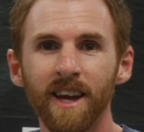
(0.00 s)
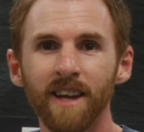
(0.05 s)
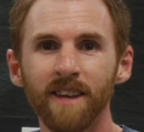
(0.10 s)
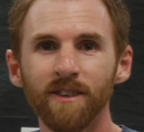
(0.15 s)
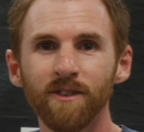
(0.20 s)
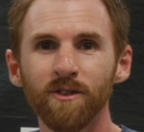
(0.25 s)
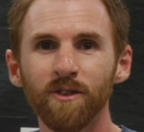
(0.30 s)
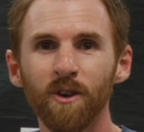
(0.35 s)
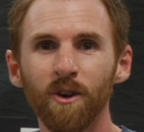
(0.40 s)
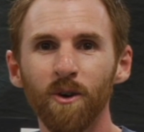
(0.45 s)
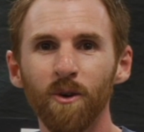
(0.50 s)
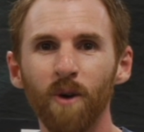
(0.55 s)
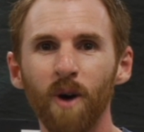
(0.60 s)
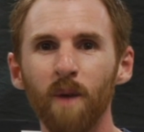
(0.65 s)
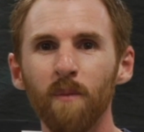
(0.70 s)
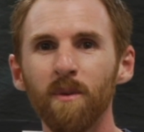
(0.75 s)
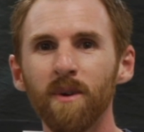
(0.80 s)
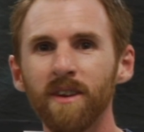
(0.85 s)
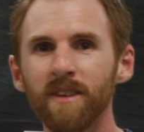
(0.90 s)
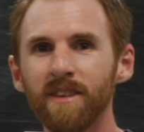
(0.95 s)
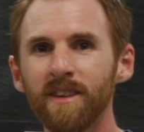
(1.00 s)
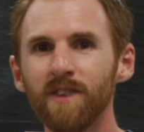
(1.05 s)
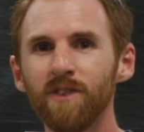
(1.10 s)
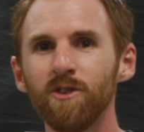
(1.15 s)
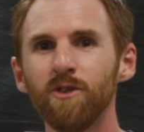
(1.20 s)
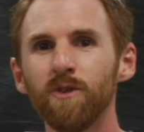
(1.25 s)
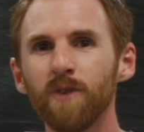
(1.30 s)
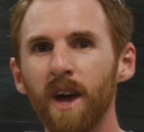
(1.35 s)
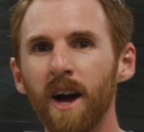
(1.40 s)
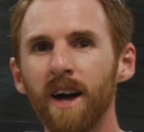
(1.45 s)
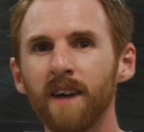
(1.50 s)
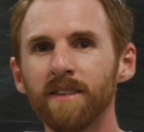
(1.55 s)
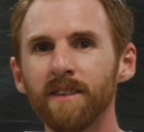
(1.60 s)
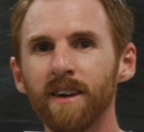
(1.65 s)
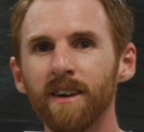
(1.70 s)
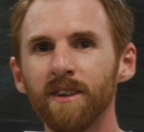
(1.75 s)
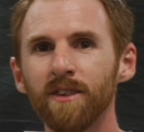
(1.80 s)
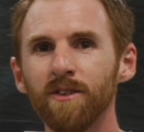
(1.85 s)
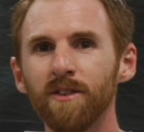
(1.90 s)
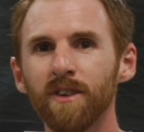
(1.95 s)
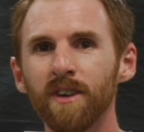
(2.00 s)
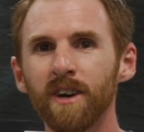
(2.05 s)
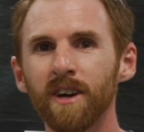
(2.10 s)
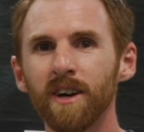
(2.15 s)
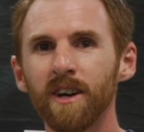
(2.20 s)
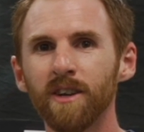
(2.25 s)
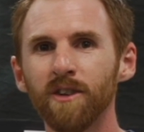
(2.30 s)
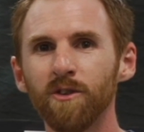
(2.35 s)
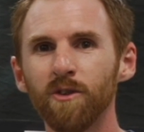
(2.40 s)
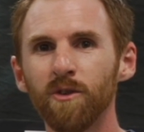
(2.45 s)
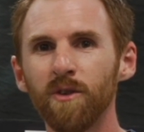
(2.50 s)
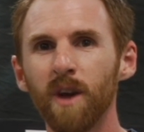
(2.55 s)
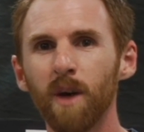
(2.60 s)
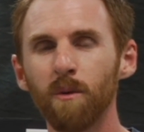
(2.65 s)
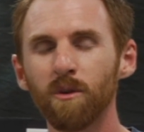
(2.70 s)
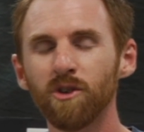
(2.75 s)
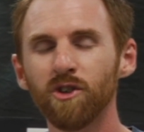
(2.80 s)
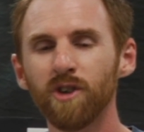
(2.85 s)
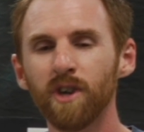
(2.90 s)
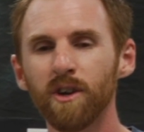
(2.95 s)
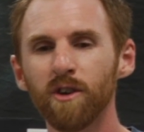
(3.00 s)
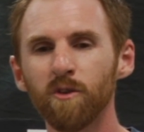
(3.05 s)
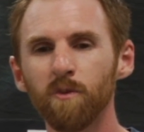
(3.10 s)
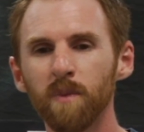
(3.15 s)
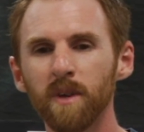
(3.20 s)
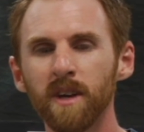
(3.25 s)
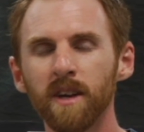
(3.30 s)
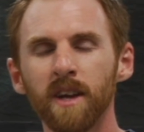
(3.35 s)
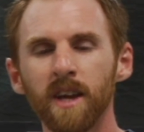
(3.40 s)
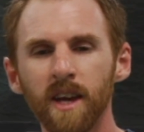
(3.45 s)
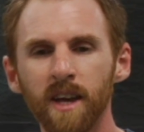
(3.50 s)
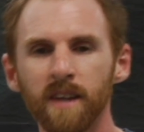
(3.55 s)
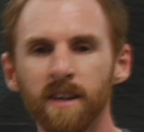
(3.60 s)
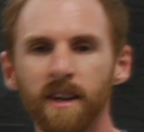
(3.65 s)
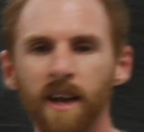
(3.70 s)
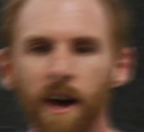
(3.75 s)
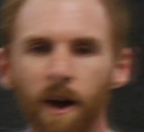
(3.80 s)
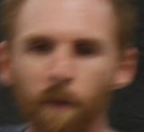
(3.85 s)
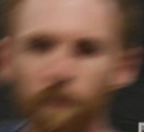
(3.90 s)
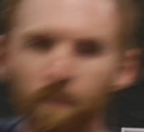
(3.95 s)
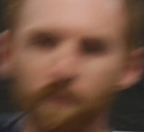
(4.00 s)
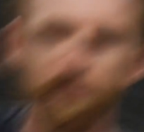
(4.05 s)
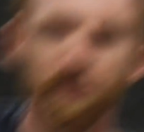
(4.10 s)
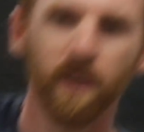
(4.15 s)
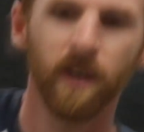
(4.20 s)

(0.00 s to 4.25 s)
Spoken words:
and so I'm going to teach you guys how to do that with shutter speed. Now,